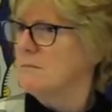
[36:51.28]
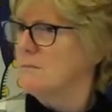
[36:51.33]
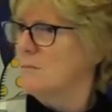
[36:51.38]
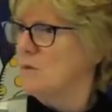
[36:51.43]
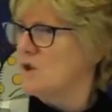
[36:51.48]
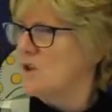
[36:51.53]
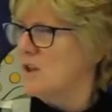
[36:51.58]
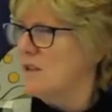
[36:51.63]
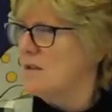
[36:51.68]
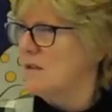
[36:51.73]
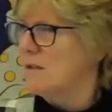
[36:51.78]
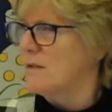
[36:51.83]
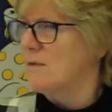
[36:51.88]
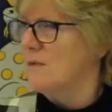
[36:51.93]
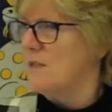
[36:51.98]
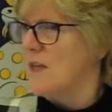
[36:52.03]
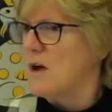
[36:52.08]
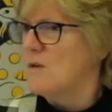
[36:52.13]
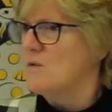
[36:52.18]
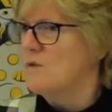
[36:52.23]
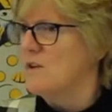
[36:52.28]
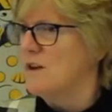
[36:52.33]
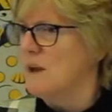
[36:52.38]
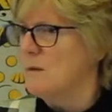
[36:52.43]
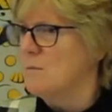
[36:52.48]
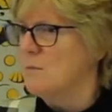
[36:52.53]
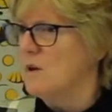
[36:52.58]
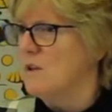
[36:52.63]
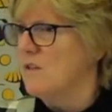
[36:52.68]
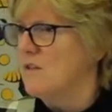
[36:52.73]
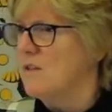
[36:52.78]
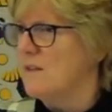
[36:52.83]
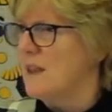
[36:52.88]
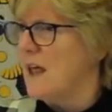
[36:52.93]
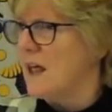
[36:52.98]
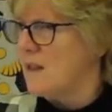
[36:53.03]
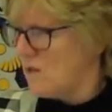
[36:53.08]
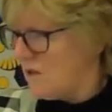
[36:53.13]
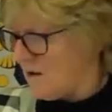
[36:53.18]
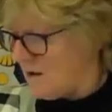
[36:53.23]
Which is those numbers, and
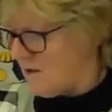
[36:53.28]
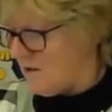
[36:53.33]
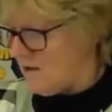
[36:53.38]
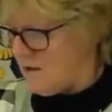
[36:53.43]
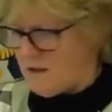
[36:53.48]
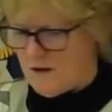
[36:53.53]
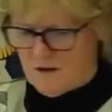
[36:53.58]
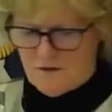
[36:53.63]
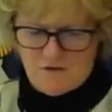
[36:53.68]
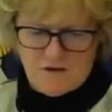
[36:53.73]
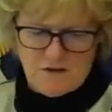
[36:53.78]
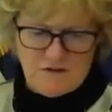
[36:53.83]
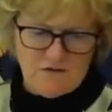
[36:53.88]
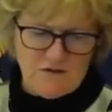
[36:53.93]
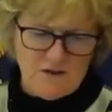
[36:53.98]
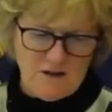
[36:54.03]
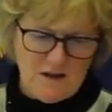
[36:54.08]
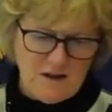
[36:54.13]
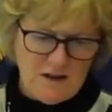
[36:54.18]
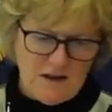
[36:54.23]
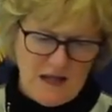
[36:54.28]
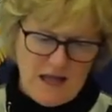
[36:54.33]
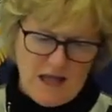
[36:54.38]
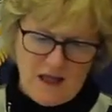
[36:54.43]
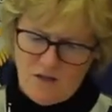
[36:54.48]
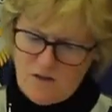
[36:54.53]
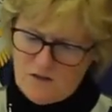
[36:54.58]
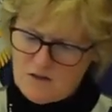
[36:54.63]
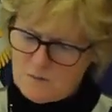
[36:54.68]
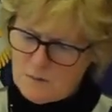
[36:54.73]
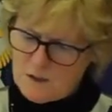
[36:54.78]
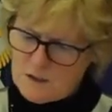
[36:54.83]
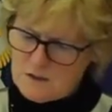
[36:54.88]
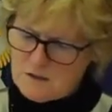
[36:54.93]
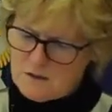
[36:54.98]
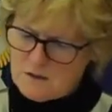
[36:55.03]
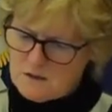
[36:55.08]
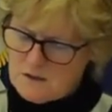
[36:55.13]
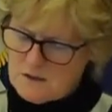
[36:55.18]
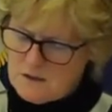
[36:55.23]
that's a conservative
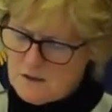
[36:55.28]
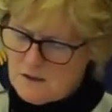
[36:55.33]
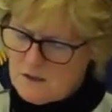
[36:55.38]
estimate.